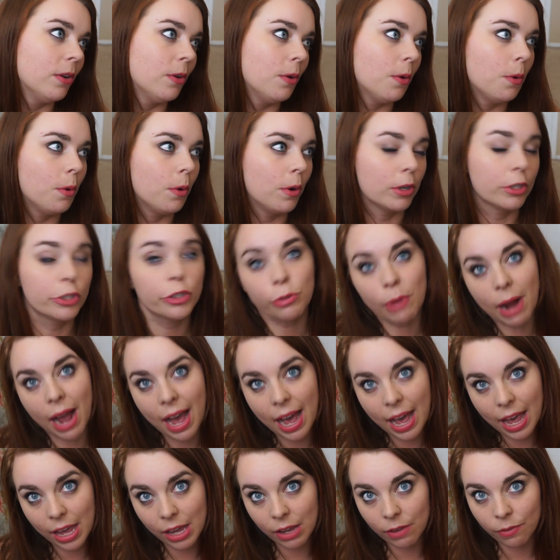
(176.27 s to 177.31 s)
or
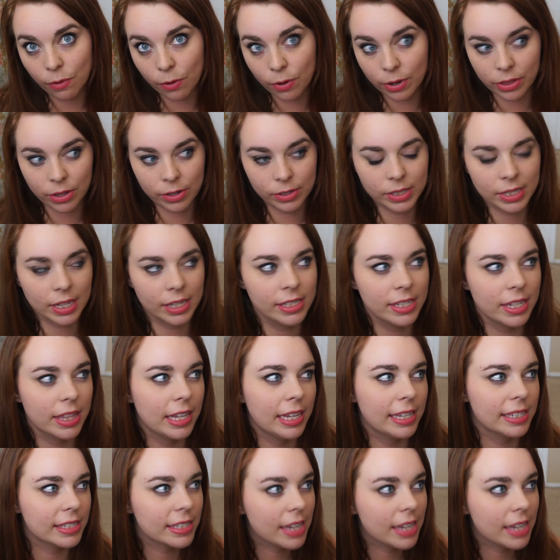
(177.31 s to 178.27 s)
drive or those kinds of things.